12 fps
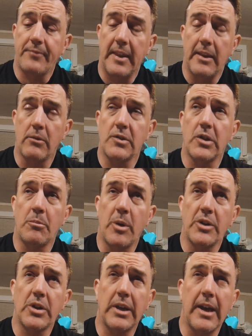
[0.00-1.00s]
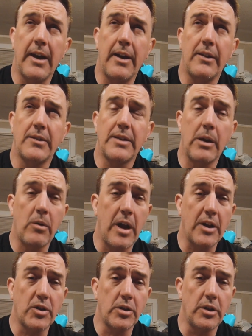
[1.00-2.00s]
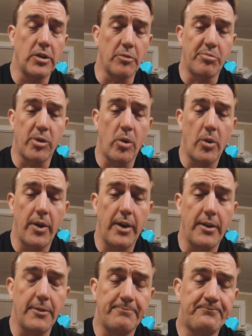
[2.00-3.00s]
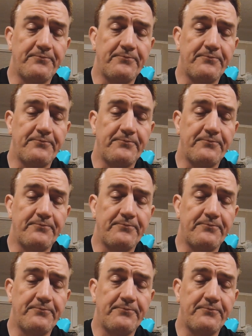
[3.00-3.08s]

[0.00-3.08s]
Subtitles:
There was a bunch of guys that were actually deployed